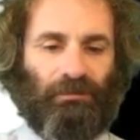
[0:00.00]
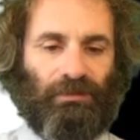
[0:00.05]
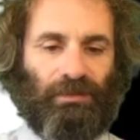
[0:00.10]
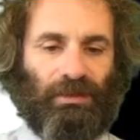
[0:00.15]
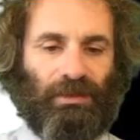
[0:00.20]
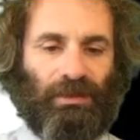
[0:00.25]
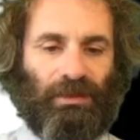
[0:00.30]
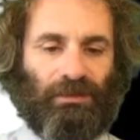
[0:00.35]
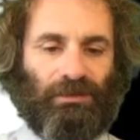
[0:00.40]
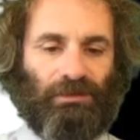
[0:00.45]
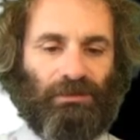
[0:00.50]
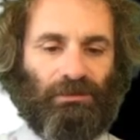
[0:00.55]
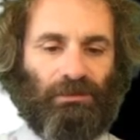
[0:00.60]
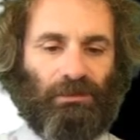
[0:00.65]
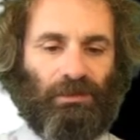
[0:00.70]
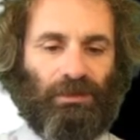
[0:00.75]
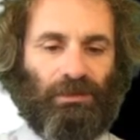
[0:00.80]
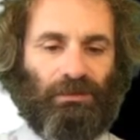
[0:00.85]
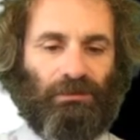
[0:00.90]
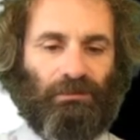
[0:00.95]

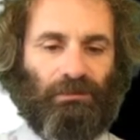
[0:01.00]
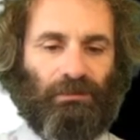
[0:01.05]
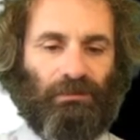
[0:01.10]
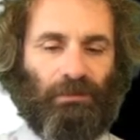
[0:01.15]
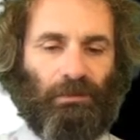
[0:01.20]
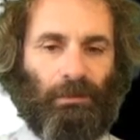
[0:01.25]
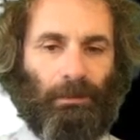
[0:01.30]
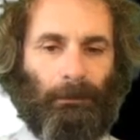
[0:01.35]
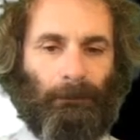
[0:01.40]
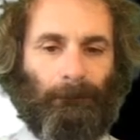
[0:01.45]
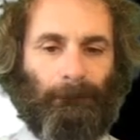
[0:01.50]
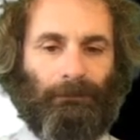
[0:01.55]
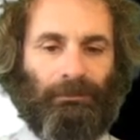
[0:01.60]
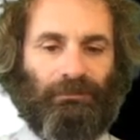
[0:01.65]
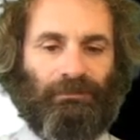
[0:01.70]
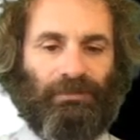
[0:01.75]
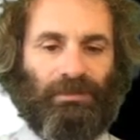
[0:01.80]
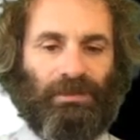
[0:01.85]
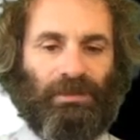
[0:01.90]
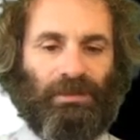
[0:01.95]
S1
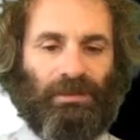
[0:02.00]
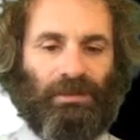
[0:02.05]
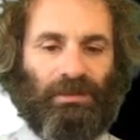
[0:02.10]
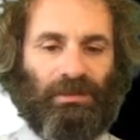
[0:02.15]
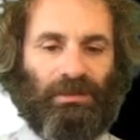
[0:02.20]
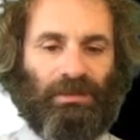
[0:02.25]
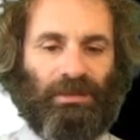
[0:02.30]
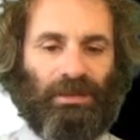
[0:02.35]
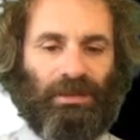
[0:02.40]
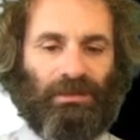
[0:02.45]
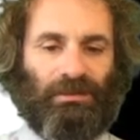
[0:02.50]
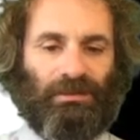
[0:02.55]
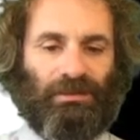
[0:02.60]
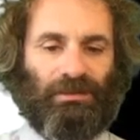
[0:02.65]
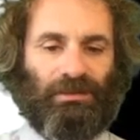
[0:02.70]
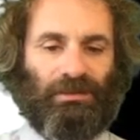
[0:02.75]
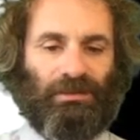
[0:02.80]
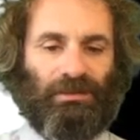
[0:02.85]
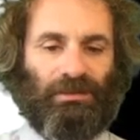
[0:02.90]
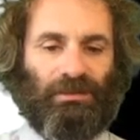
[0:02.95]

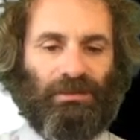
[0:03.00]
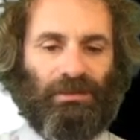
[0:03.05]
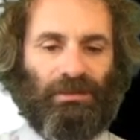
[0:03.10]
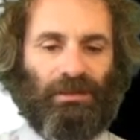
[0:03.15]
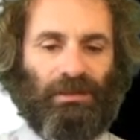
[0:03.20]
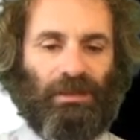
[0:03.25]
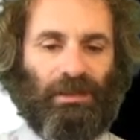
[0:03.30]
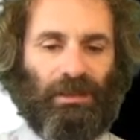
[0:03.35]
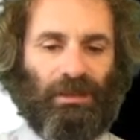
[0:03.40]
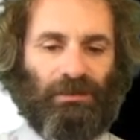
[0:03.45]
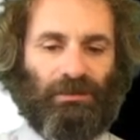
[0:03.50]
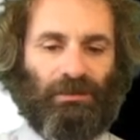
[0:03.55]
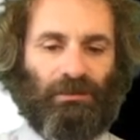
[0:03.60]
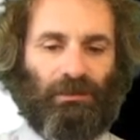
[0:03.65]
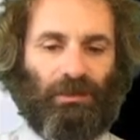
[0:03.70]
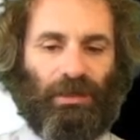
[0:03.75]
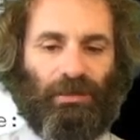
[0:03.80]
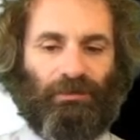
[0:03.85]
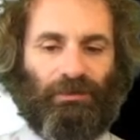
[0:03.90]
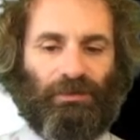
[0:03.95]
gets. Actually,
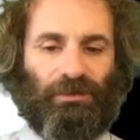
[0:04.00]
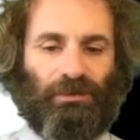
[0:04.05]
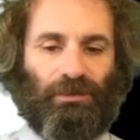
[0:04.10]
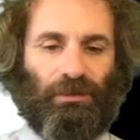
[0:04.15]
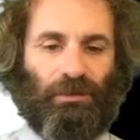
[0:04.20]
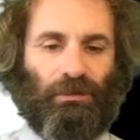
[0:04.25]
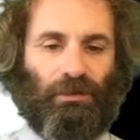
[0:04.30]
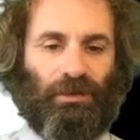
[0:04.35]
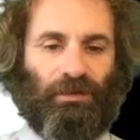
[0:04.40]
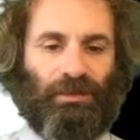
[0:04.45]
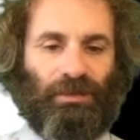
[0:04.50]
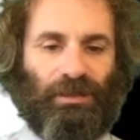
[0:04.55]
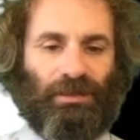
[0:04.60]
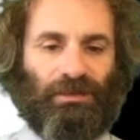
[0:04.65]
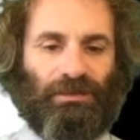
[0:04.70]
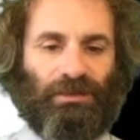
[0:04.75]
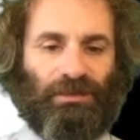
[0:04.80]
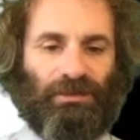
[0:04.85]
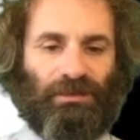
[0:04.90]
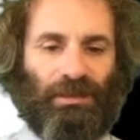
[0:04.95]
we have this code on the
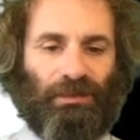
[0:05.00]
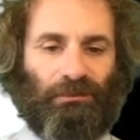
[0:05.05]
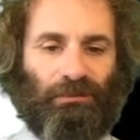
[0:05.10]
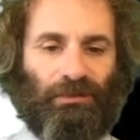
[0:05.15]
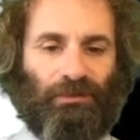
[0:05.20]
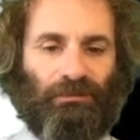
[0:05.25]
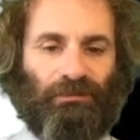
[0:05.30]
next example.